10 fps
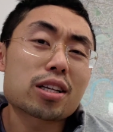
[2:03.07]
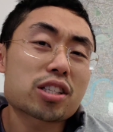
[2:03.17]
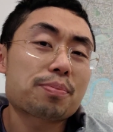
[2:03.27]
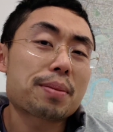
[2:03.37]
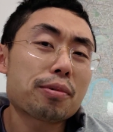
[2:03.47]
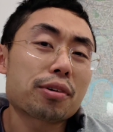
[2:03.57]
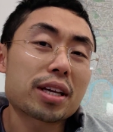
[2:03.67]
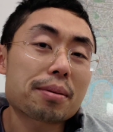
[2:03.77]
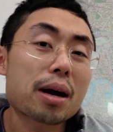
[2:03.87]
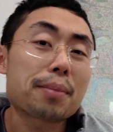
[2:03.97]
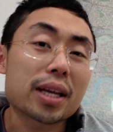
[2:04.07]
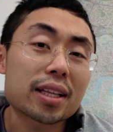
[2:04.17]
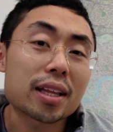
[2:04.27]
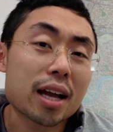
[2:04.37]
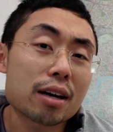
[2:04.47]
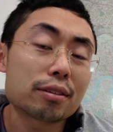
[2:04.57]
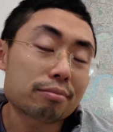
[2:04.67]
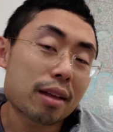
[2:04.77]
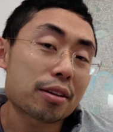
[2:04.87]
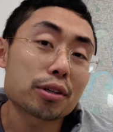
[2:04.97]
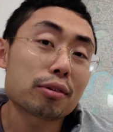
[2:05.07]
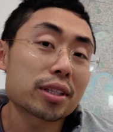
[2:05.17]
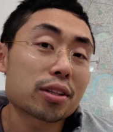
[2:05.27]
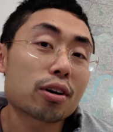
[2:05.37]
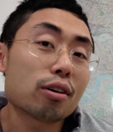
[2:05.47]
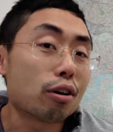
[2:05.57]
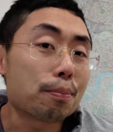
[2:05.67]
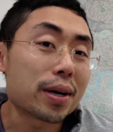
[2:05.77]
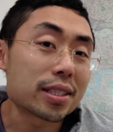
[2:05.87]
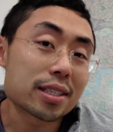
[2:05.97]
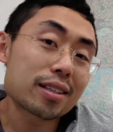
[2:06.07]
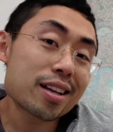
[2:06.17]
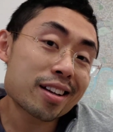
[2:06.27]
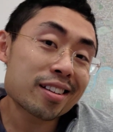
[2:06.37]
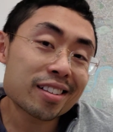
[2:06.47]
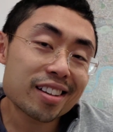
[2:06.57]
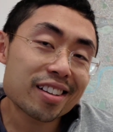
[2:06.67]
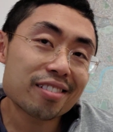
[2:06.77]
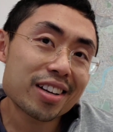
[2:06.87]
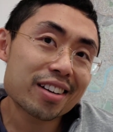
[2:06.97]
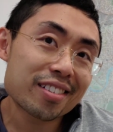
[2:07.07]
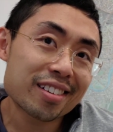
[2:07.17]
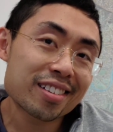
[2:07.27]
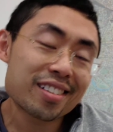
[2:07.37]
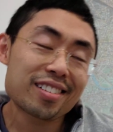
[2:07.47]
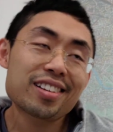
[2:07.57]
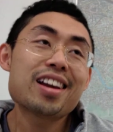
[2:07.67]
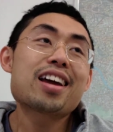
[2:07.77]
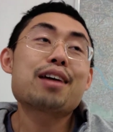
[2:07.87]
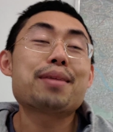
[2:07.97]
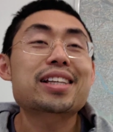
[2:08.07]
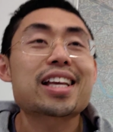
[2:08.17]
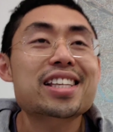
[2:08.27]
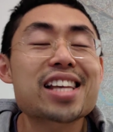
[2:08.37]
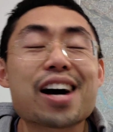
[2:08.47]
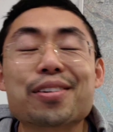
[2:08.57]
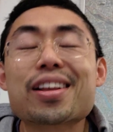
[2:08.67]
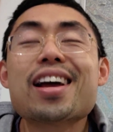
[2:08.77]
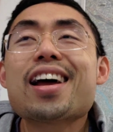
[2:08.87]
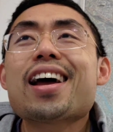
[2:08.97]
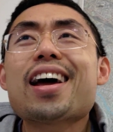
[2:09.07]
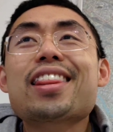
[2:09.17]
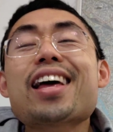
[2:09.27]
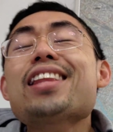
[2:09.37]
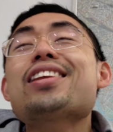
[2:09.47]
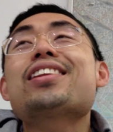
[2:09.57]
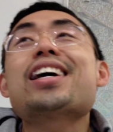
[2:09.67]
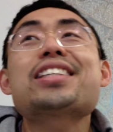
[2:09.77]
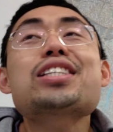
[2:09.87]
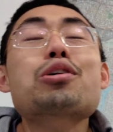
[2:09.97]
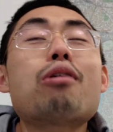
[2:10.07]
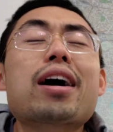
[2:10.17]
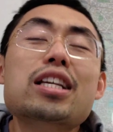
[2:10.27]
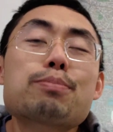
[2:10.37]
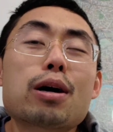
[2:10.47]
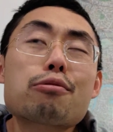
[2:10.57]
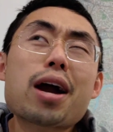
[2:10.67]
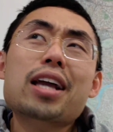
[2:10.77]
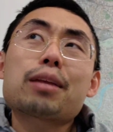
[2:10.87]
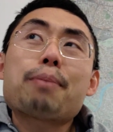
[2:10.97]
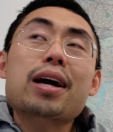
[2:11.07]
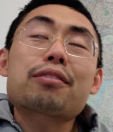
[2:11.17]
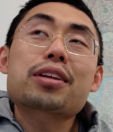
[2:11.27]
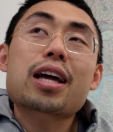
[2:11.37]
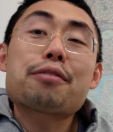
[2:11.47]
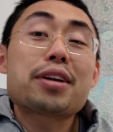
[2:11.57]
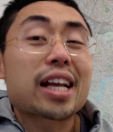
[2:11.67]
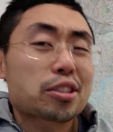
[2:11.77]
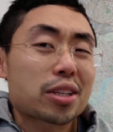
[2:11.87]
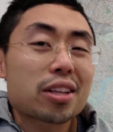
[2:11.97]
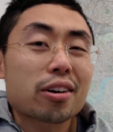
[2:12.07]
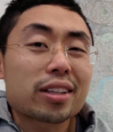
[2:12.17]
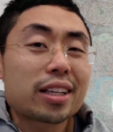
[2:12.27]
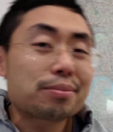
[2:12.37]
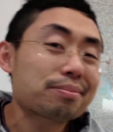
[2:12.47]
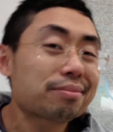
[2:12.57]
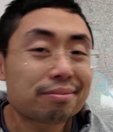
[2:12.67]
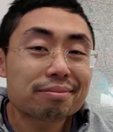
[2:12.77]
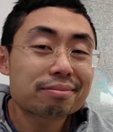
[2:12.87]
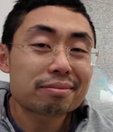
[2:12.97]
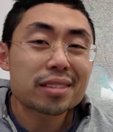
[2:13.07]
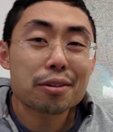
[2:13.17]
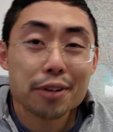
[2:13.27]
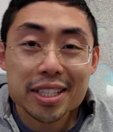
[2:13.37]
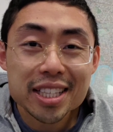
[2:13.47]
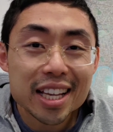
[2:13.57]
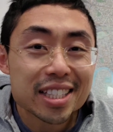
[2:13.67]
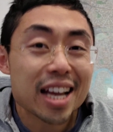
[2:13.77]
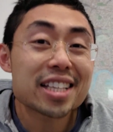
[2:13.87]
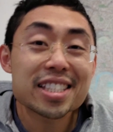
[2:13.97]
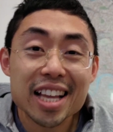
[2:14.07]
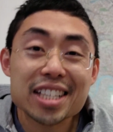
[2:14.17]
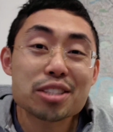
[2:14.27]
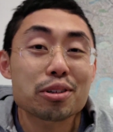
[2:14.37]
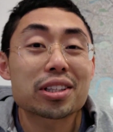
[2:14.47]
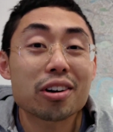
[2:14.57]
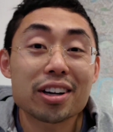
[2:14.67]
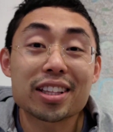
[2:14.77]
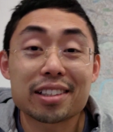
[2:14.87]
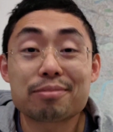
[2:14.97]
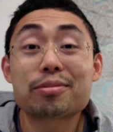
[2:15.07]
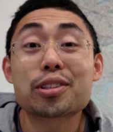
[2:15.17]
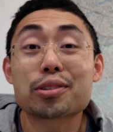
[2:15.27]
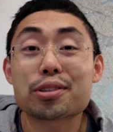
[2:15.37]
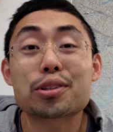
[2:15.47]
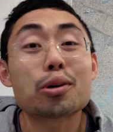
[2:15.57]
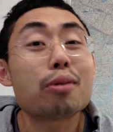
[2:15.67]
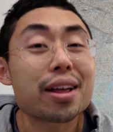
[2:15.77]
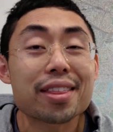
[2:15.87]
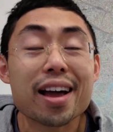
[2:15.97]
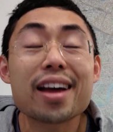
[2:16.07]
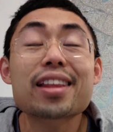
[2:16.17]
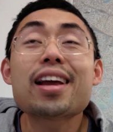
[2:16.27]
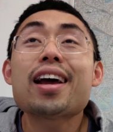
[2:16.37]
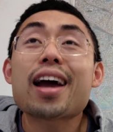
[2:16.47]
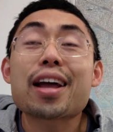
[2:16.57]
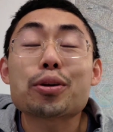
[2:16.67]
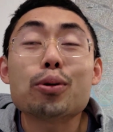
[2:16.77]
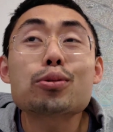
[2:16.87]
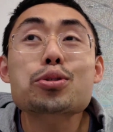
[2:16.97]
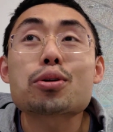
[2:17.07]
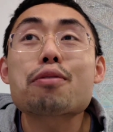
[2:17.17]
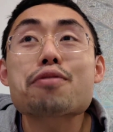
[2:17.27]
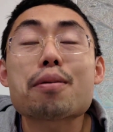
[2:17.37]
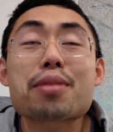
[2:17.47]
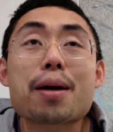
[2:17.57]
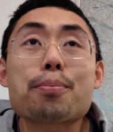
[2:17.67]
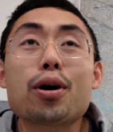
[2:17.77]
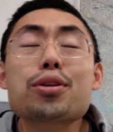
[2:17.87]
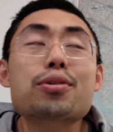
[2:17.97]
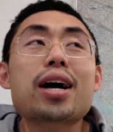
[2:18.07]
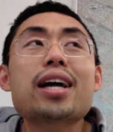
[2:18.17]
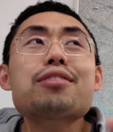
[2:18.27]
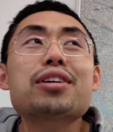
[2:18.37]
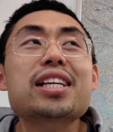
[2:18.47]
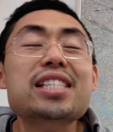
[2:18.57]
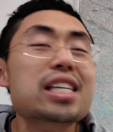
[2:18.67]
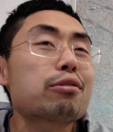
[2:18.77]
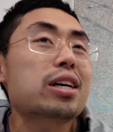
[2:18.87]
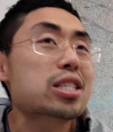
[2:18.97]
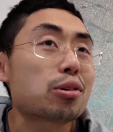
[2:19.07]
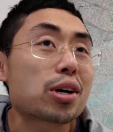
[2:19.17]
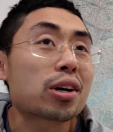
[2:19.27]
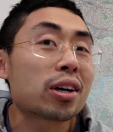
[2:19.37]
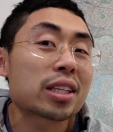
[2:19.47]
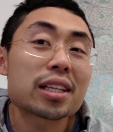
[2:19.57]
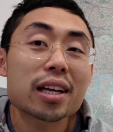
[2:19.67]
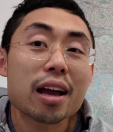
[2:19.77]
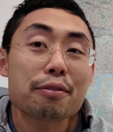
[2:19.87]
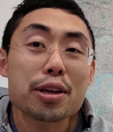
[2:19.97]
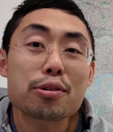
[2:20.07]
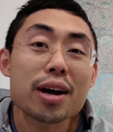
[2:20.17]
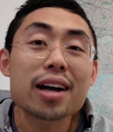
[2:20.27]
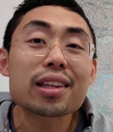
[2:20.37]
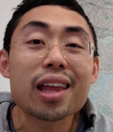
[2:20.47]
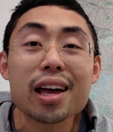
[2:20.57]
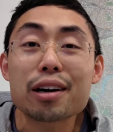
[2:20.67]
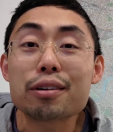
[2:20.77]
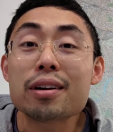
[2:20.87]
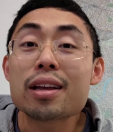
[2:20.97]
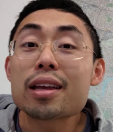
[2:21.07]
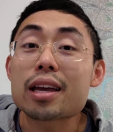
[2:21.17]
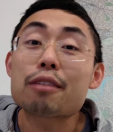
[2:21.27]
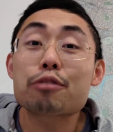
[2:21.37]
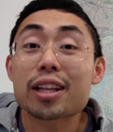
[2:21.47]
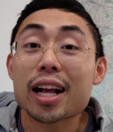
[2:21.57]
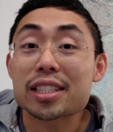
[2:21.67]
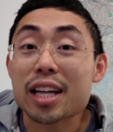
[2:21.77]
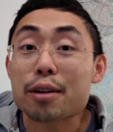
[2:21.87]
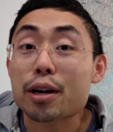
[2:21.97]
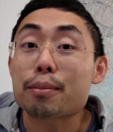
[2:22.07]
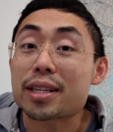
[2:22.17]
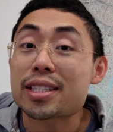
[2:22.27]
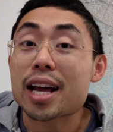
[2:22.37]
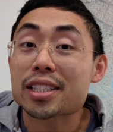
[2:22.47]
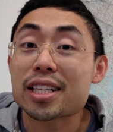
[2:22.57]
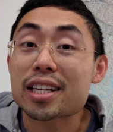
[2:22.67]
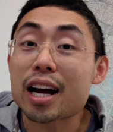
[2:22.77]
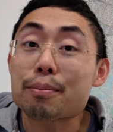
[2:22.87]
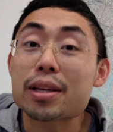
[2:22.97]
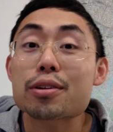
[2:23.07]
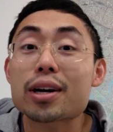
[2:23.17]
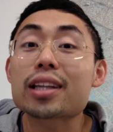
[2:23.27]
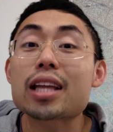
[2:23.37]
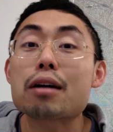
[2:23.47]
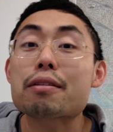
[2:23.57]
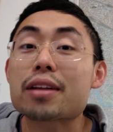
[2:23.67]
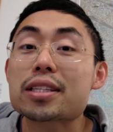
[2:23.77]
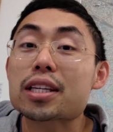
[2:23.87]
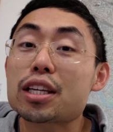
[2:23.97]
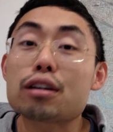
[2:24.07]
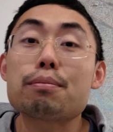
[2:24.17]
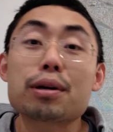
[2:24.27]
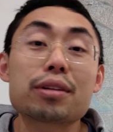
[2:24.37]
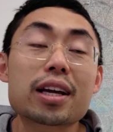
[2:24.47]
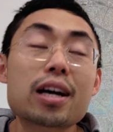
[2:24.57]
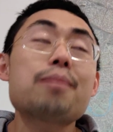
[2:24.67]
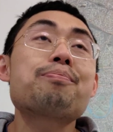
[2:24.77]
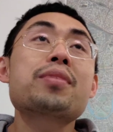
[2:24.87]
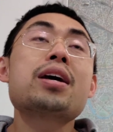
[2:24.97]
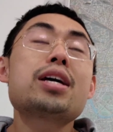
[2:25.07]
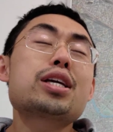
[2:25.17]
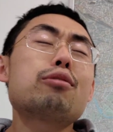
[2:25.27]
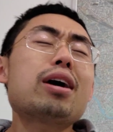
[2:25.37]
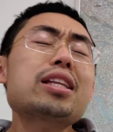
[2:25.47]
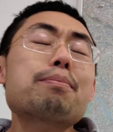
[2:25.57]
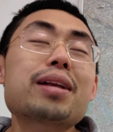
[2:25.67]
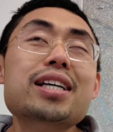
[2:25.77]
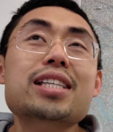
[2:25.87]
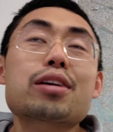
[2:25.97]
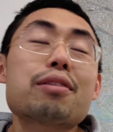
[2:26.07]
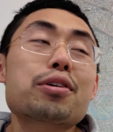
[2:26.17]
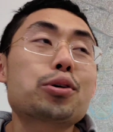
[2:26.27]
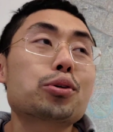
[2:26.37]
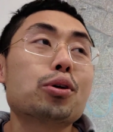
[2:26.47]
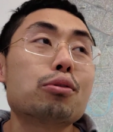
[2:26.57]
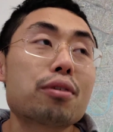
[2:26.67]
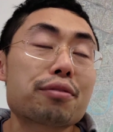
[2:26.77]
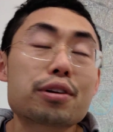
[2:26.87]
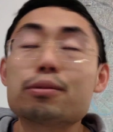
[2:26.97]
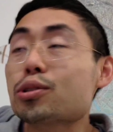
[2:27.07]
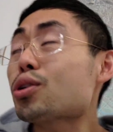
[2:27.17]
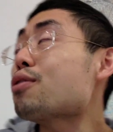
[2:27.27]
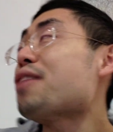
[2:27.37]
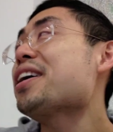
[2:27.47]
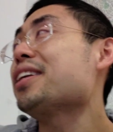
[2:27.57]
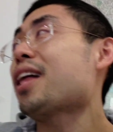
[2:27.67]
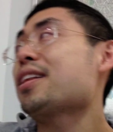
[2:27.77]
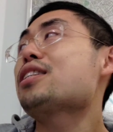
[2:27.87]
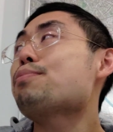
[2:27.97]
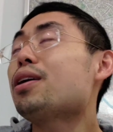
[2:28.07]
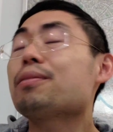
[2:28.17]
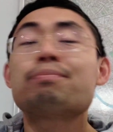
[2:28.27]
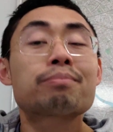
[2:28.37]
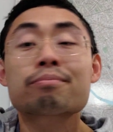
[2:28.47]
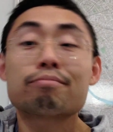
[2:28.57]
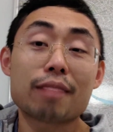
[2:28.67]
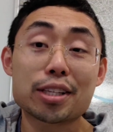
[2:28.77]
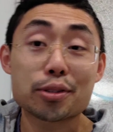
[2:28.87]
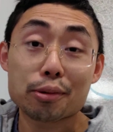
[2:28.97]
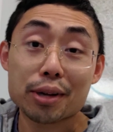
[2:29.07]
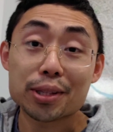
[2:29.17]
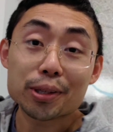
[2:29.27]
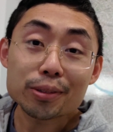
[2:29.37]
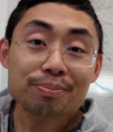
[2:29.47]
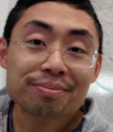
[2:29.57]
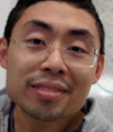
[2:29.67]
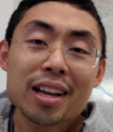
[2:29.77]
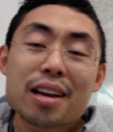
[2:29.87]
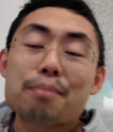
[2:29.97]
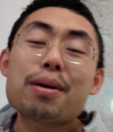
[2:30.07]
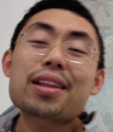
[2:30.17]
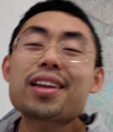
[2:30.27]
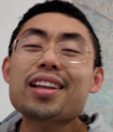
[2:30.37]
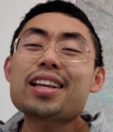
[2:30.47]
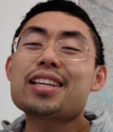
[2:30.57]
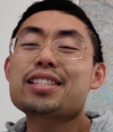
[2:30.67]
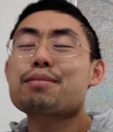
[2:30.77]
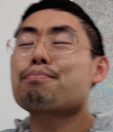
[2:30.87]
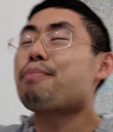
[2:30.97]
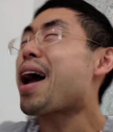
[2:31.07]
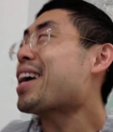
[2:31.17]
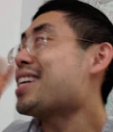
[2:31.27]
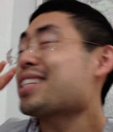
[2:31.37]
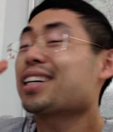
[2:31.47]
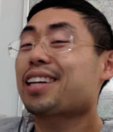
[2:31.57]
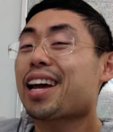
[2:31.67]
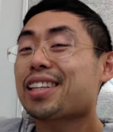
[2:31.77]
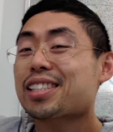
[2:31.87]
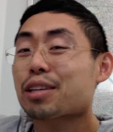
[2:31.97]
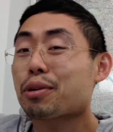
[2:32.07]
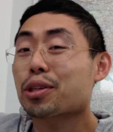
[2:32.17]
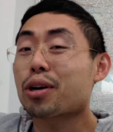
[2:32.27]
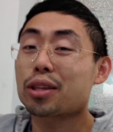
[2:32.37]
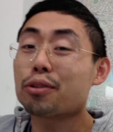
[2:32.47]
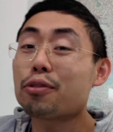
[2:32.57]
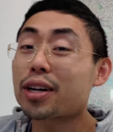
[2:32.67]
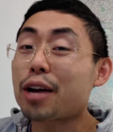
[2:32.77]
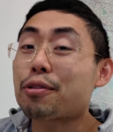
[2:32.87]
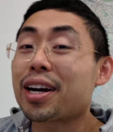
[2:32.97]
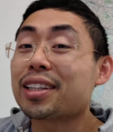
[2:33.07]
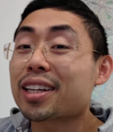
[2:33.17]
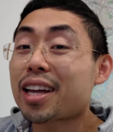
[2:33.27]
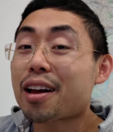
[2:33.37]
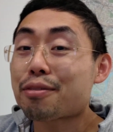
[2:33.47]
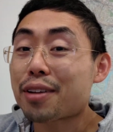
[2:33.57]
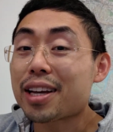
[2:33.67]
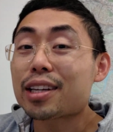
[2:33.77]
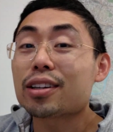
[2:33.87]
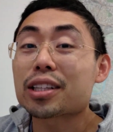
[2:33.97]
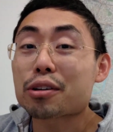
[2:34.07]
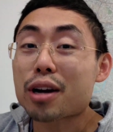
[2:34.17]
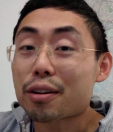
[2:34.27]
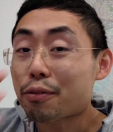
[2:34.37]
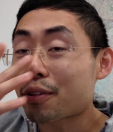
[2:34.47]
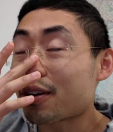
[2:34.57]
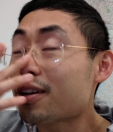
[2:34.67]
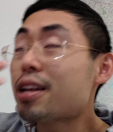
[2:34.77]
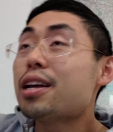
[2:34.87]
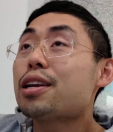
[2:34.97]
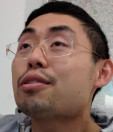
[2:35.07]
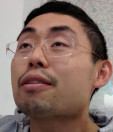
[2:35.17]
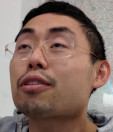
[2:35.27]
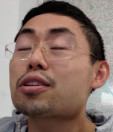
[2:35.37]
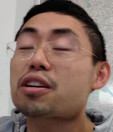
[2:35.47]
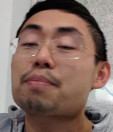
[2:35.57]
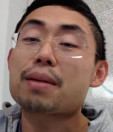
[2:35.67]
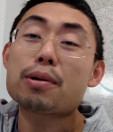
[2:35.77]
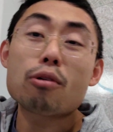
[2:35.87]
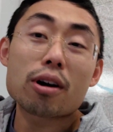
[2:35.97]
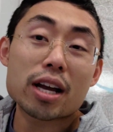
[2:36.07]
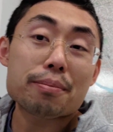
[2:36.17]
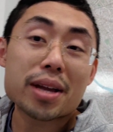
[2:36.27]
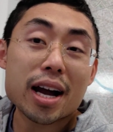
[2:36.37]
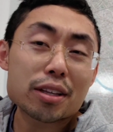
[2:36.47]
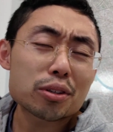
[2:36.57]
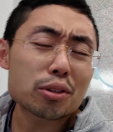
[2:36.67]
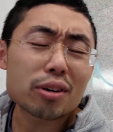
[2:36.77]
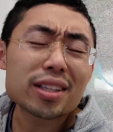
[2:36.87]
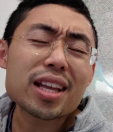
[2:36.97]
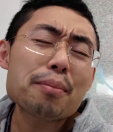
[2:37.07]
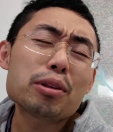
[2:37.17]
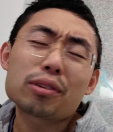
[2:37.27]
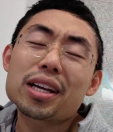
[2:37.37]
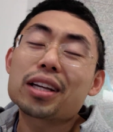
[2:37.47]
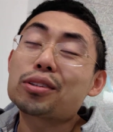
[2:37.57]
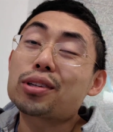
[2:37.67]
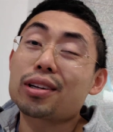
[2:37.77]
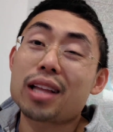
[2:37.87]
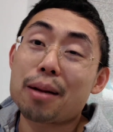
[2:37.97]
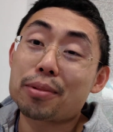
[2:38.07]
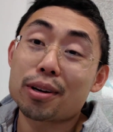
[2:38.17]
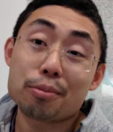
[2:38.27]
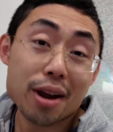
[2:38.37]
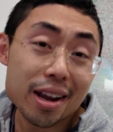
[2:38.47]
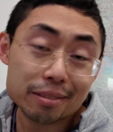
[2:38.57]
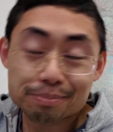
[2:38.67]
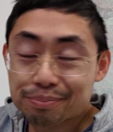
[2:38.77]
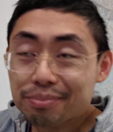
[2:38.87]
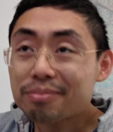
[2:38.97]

Lots of people will keep coming in and out. And you know when the door opens, it ding, ding, ring. It makes that sound. And then there's this quiet spot right at the back of the cafe next to the toilet. The first thing is that it's next to a toilet. So you don't want that. And also from that point, you can't really see what's going on in the cafe. You can't tell if the lunchtime crowd is actually coming. You can't tell if there's a queue building up. You want a place that you have a good overview. So you find another spot next to the window, but then it's against the window. And don't forget, we are in a cafe on the ground floor. You have lots of people walking behind you. You don't want them looking into your laptop, right?